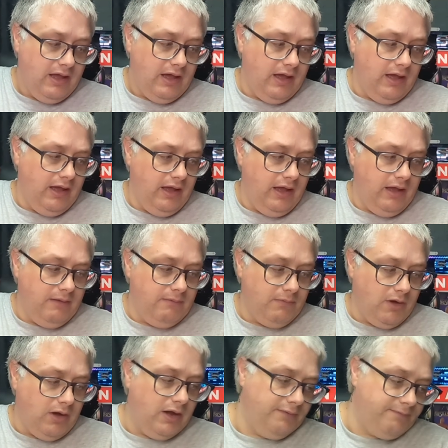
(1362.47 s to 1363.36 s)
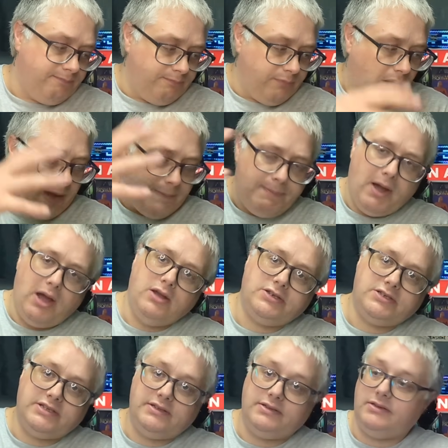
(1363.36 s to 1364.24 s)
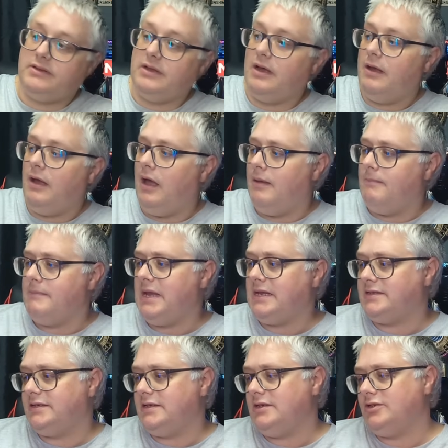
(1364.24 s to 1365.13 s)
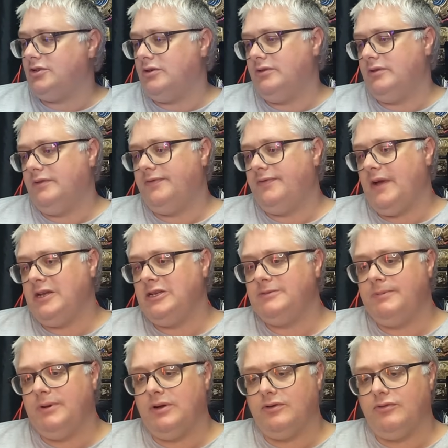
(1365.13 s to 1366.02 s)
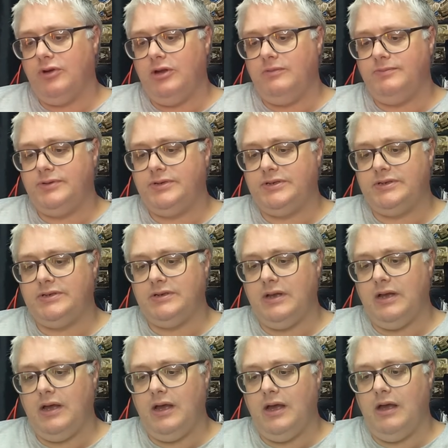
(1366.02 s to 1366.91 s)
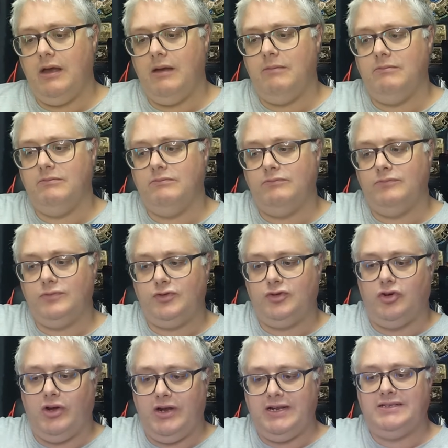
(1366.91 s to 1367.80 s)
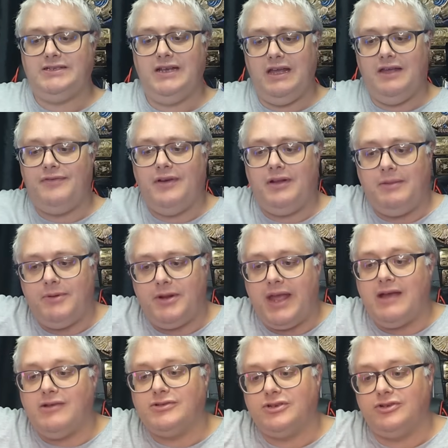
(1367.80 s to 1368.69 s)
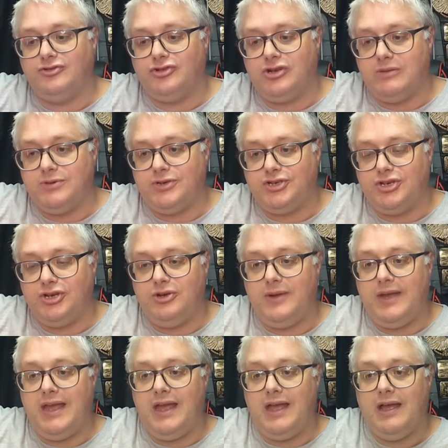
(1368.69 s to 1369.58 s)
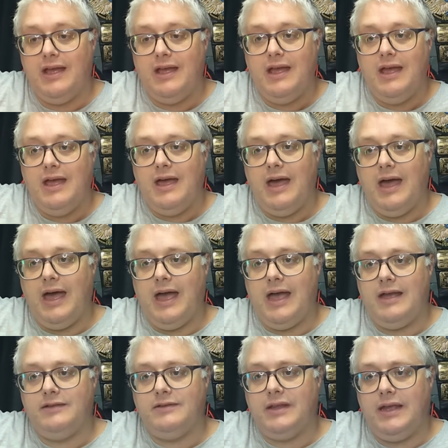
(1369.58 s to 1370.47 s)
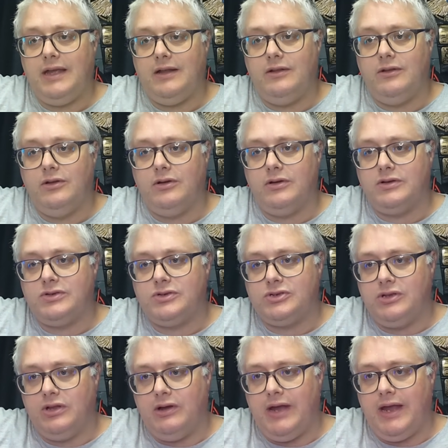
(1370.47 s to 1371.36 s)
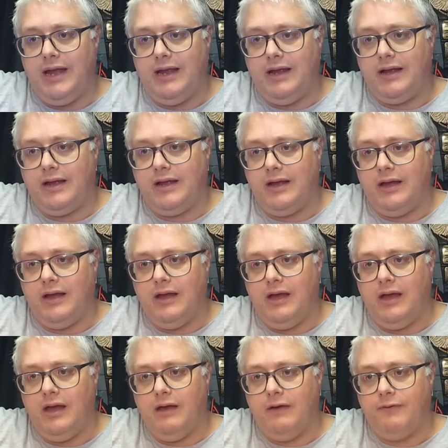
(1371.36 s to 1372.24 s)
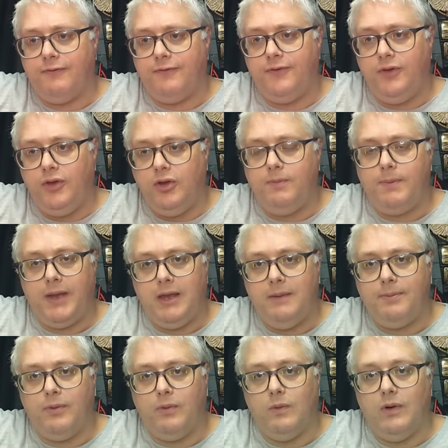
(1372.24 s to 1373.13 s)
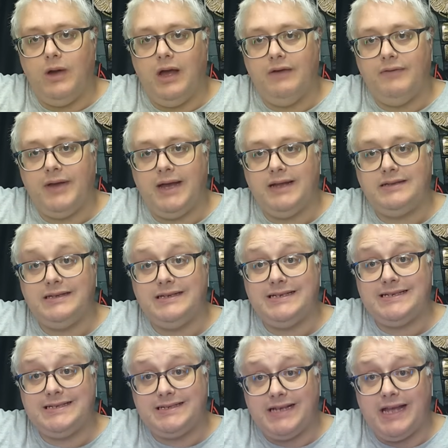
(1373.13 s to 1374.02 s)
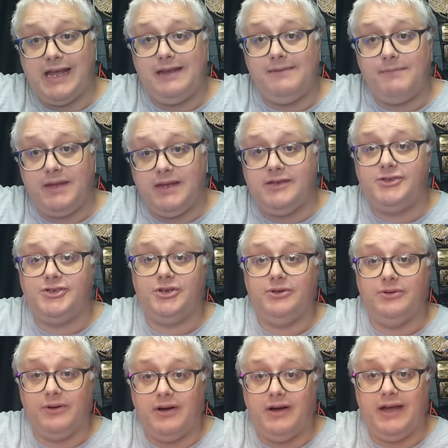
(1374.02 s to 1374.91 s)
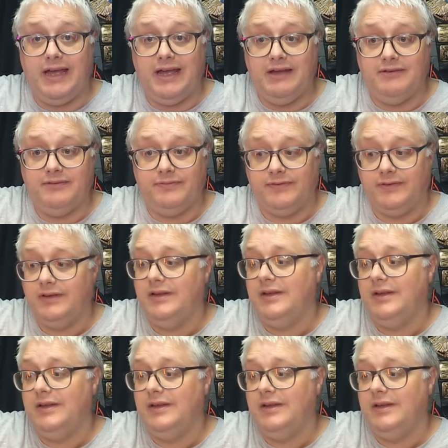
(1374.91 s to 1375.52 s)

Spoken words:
I posted a message on the Facebook groups trying to see if anybody else could troubleshoot it, and it looks like a few people have had the same issue I have.